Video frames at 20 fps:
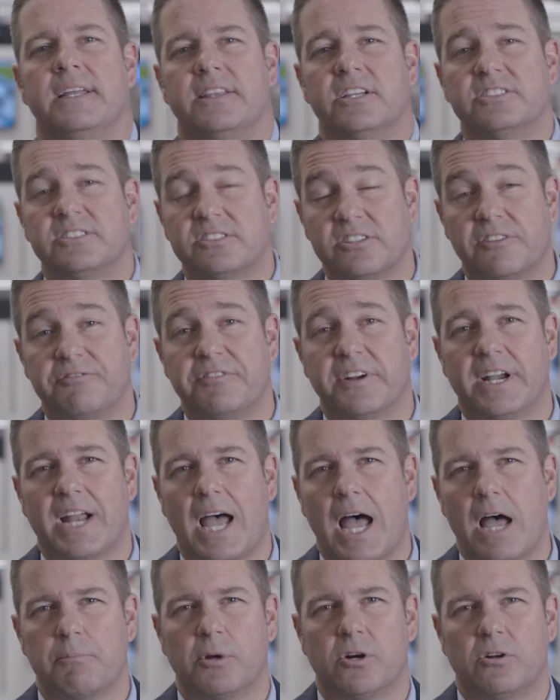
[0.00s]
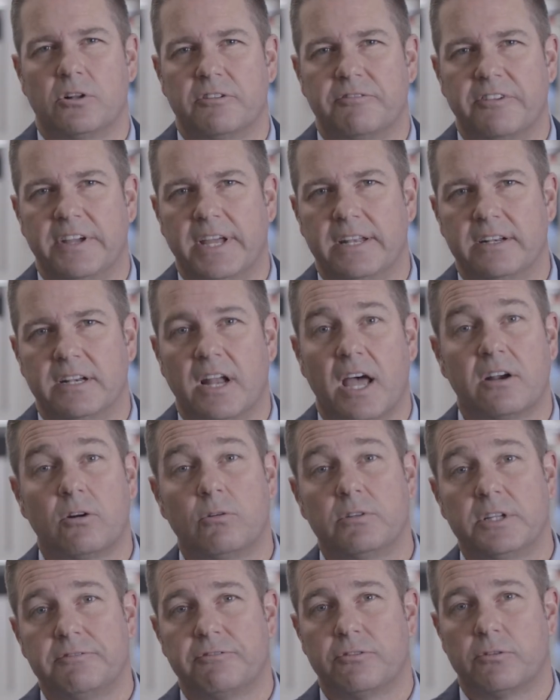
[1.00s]
This is a phenomenal event, not
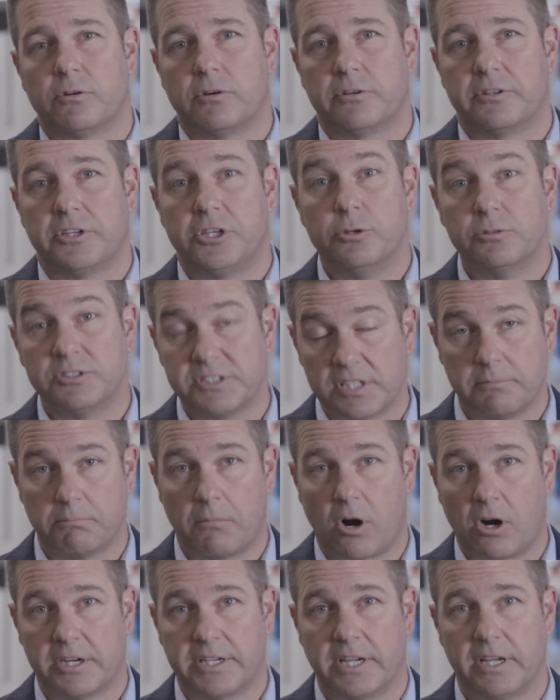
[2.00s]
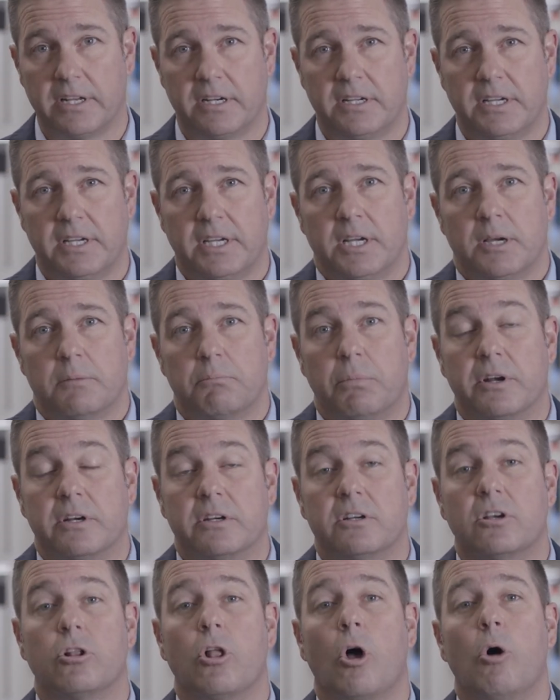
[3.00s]
only for the Houston market,
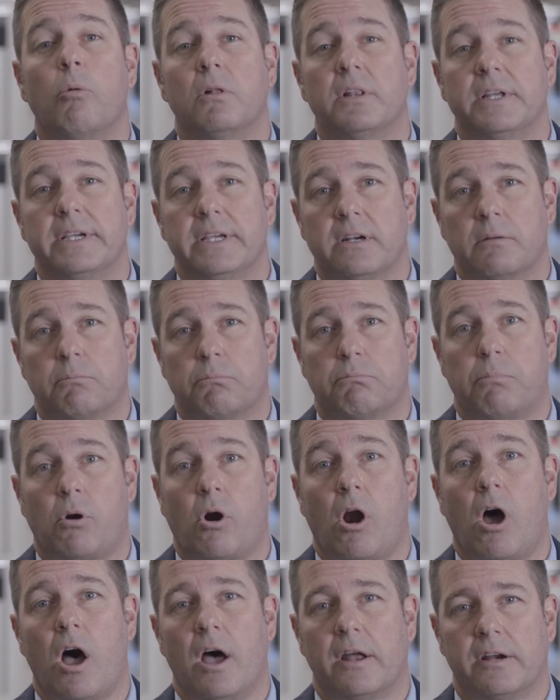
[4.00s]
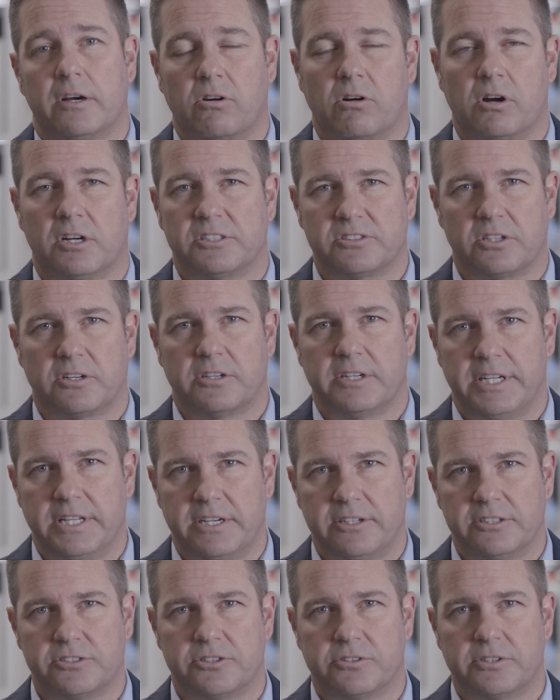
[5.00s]
but globally and abroad across our
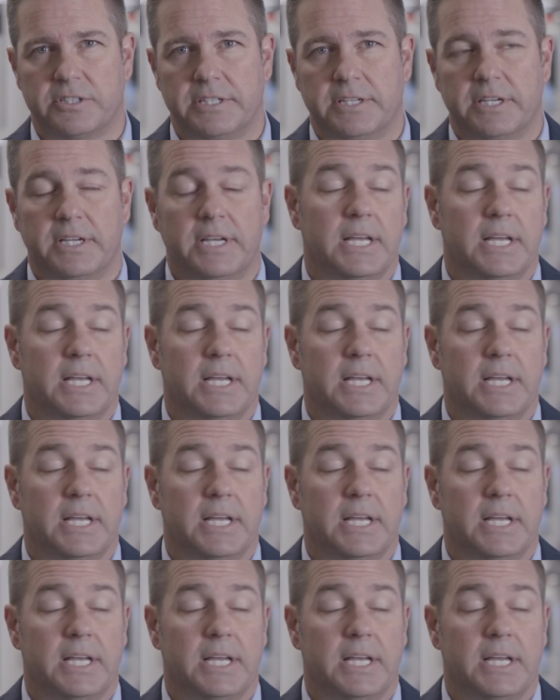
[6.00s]
industry.